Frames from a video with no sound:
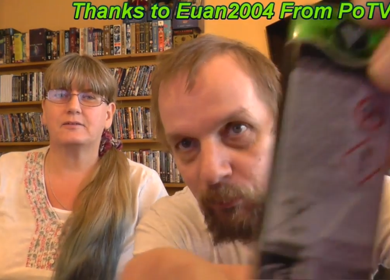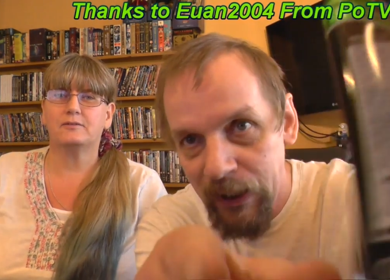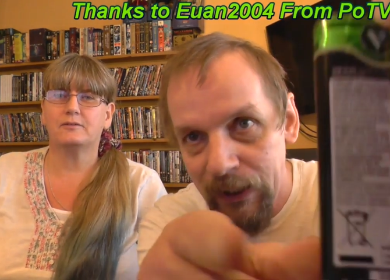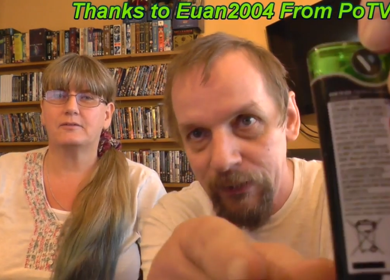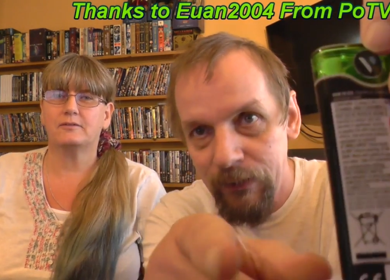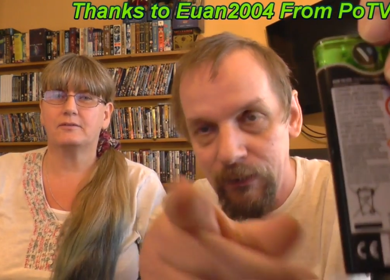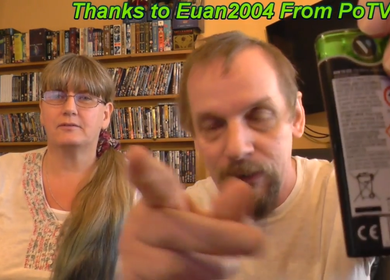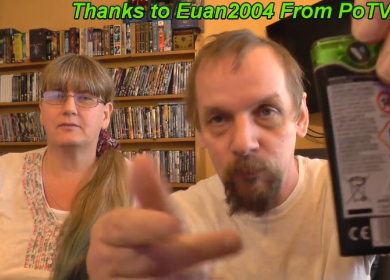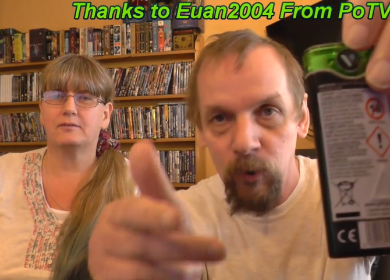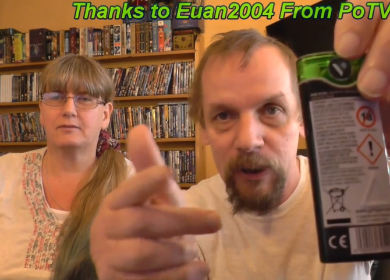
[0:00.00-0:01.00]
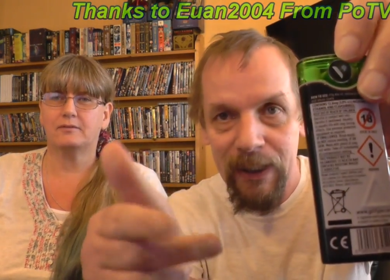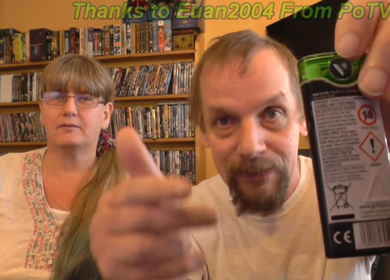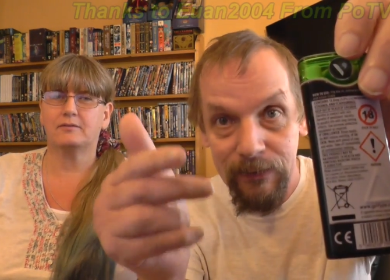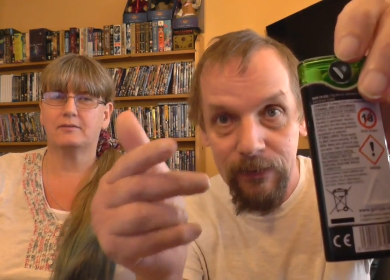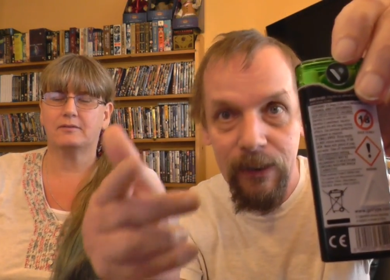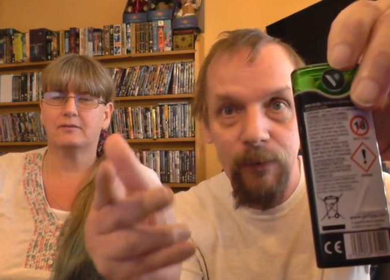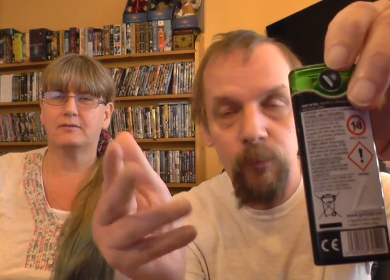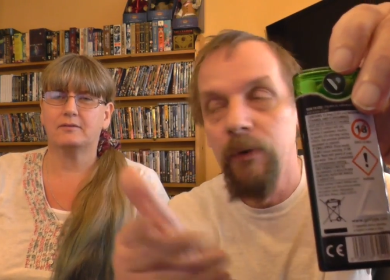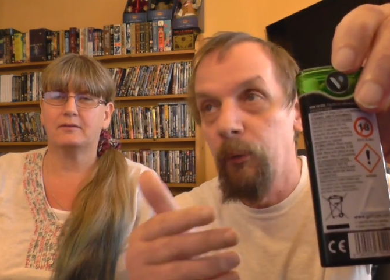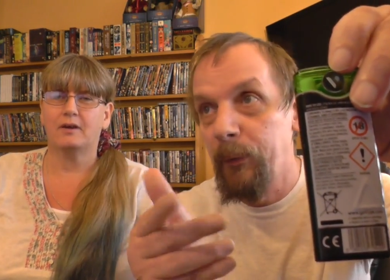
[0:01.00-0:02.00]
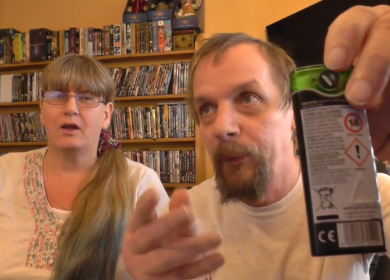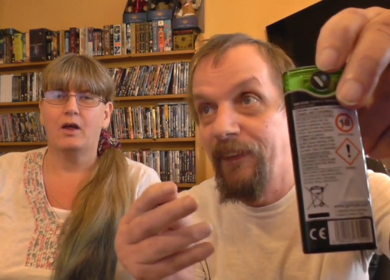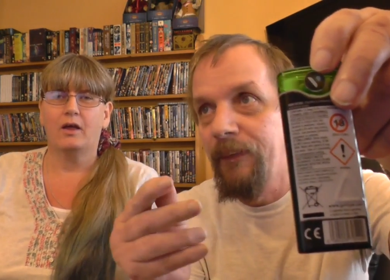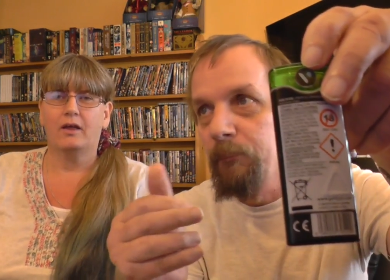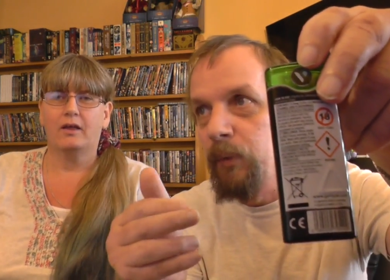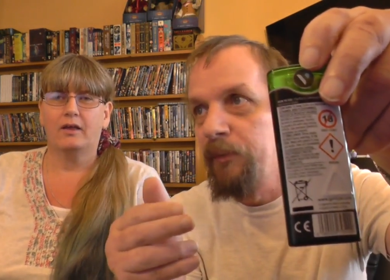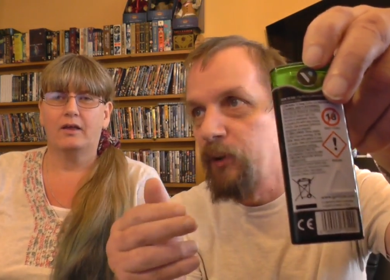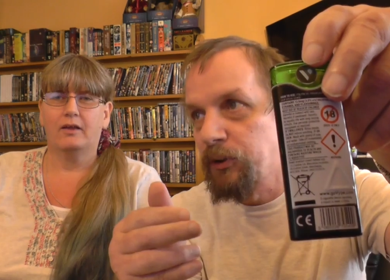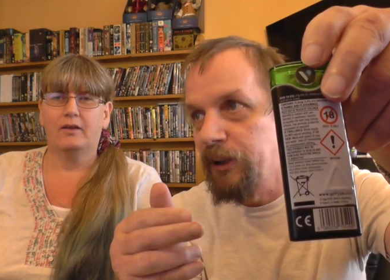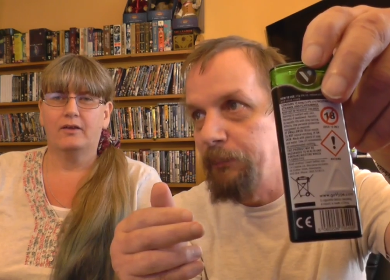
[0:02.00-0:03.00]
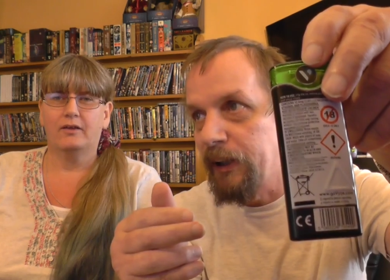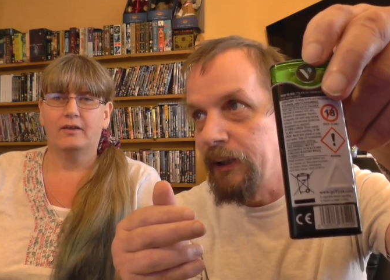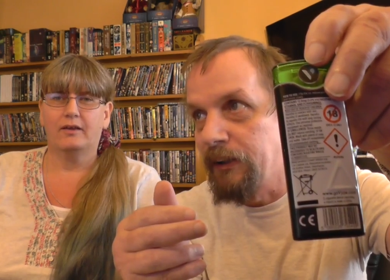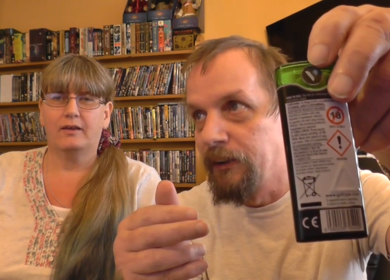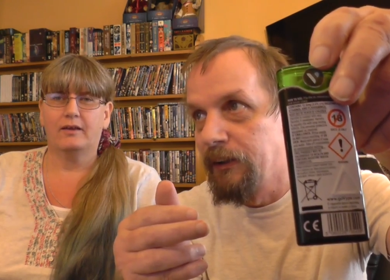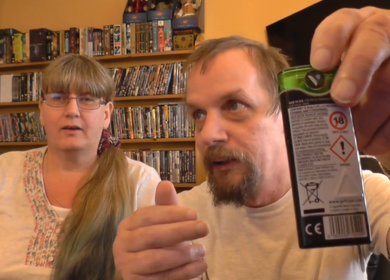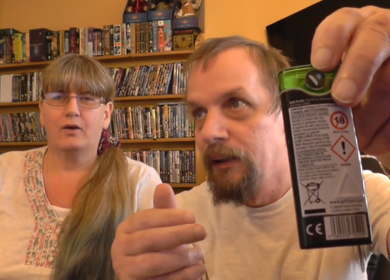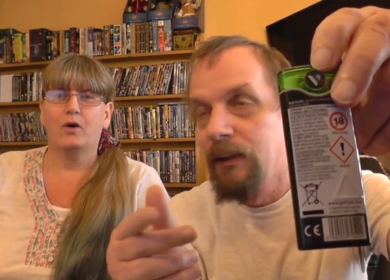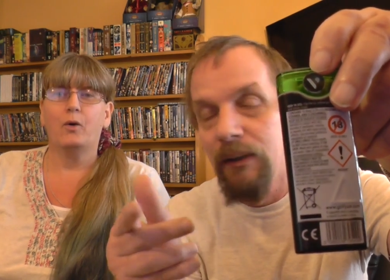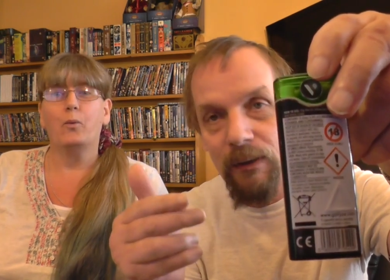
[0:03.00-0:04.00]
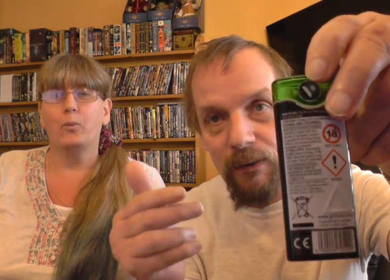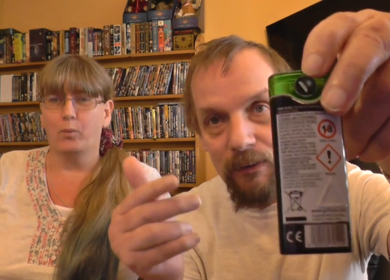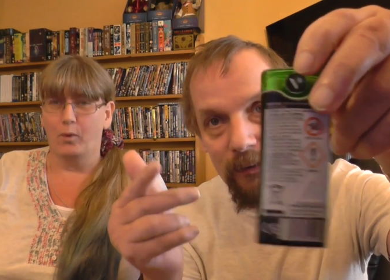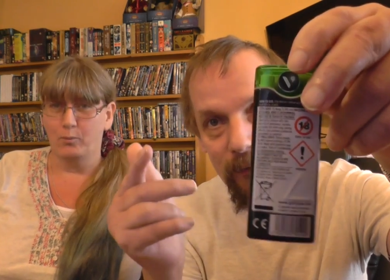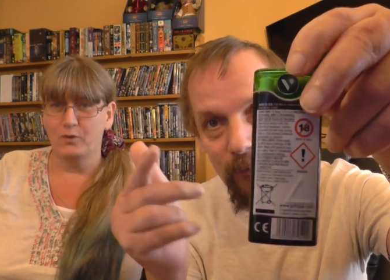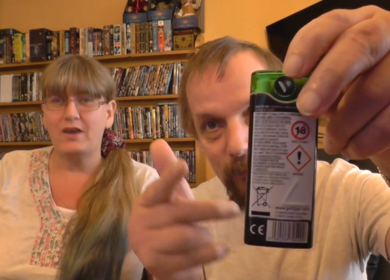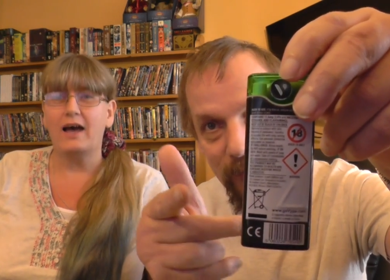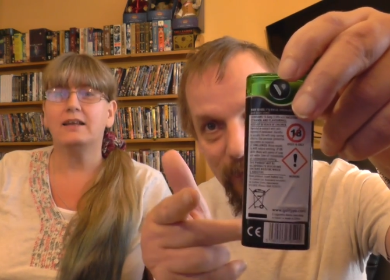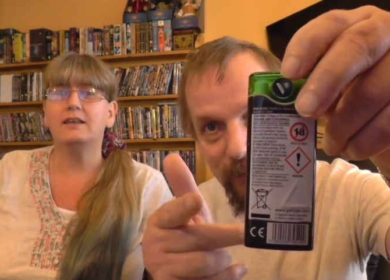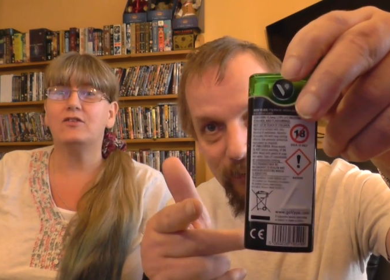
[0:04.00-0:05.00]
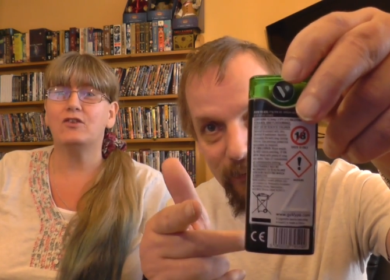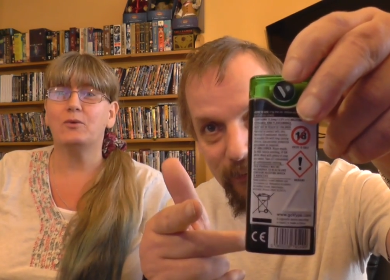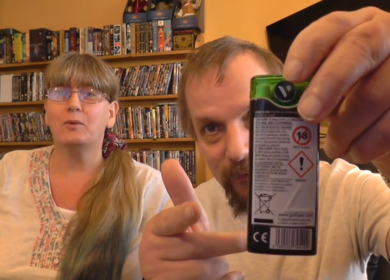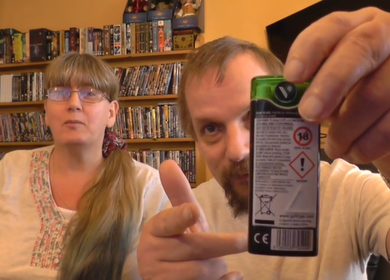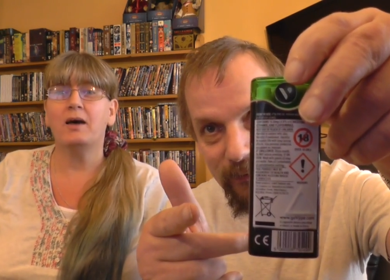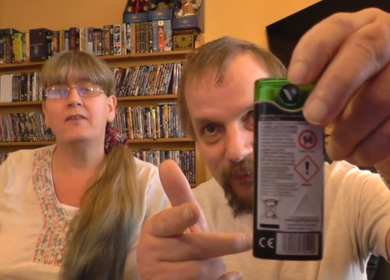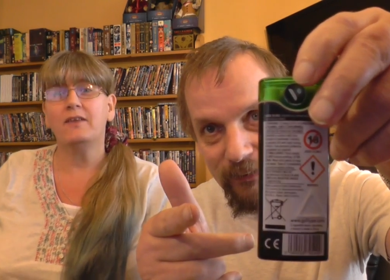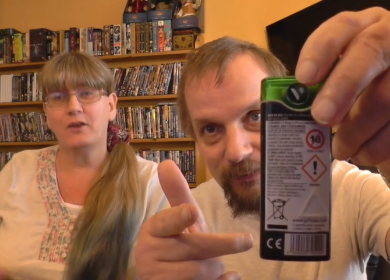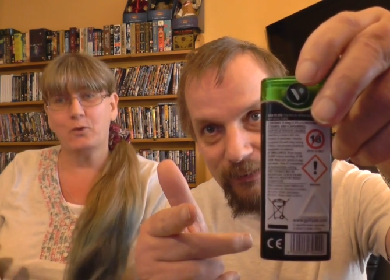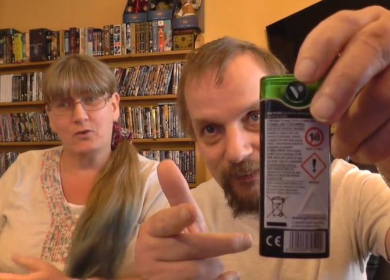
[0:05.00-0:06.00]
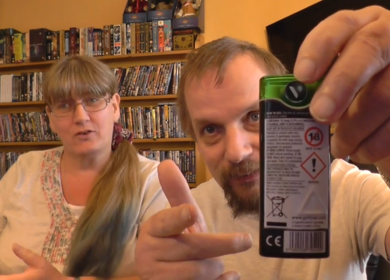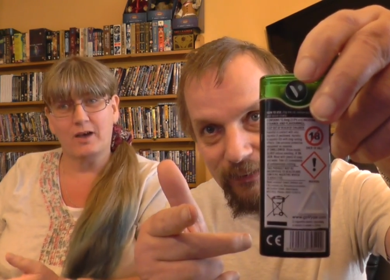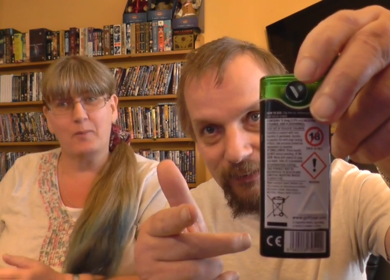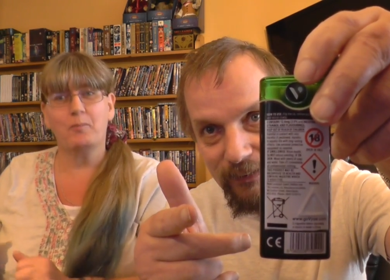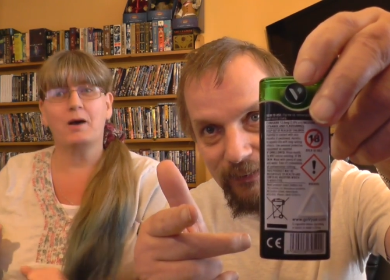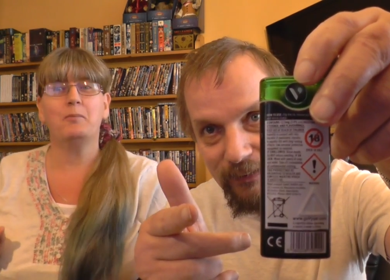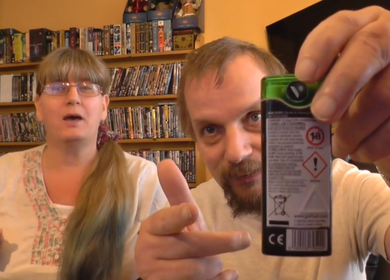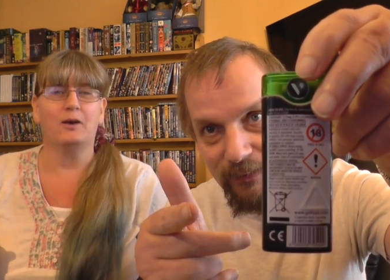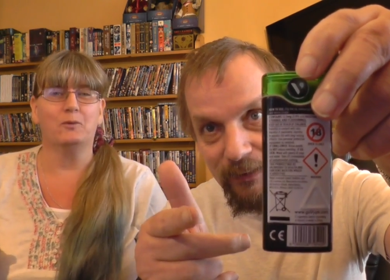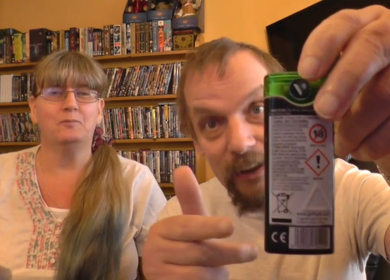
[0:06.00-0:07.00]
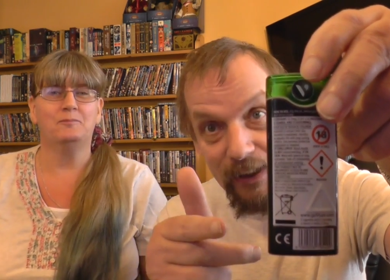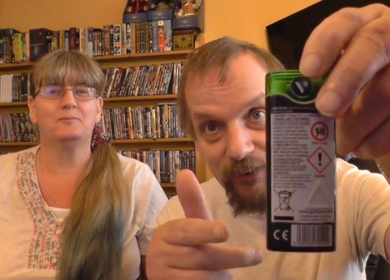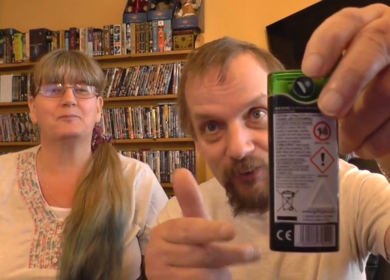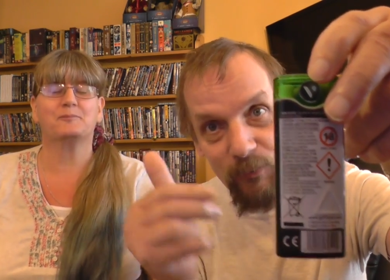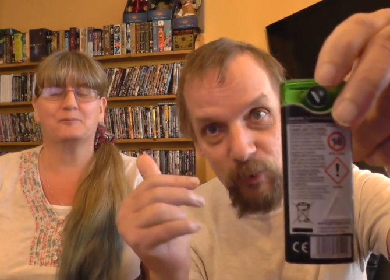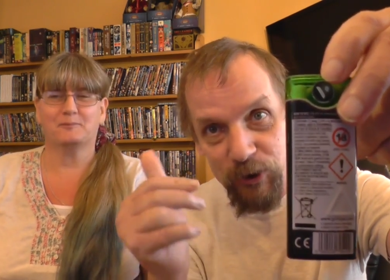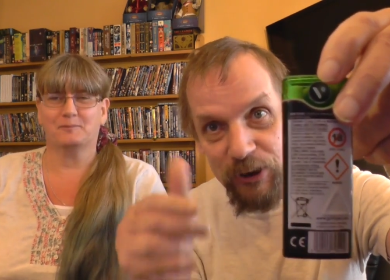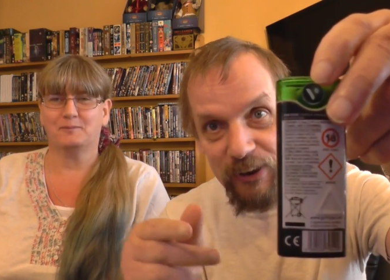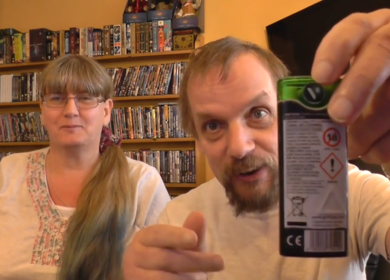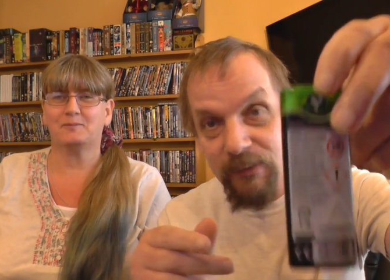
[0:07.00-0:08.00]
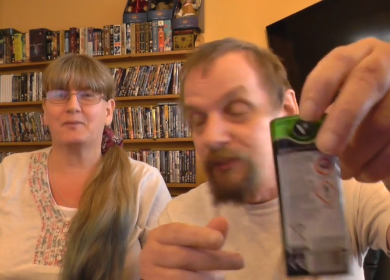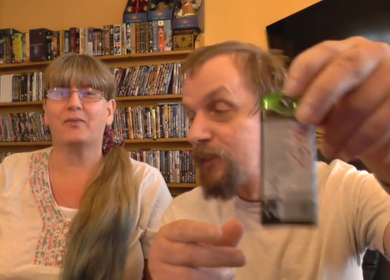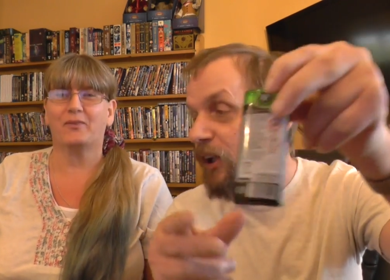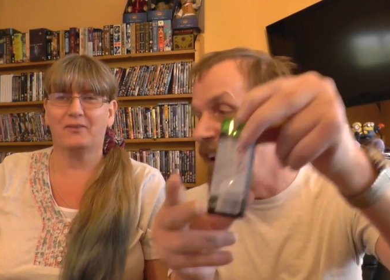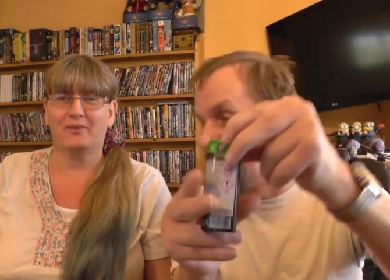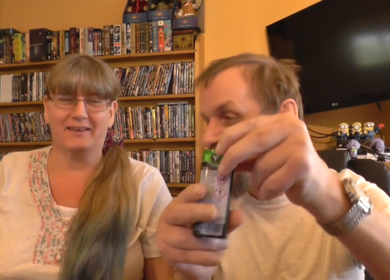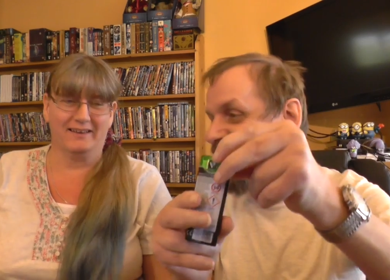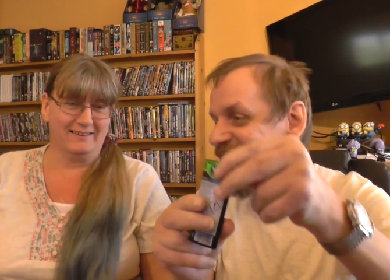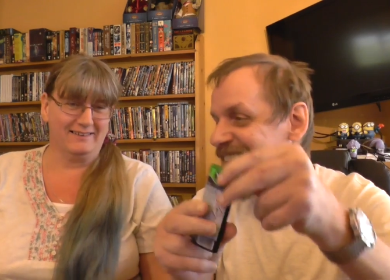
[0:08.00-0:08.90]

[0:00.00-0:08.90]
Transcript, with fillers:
Speaker 1: we handed. One had a. Put my false teeth back in.
Speaker 2: One was handed to him and the other one's come by mail.
Speaker 1: Yes, what she said. Right.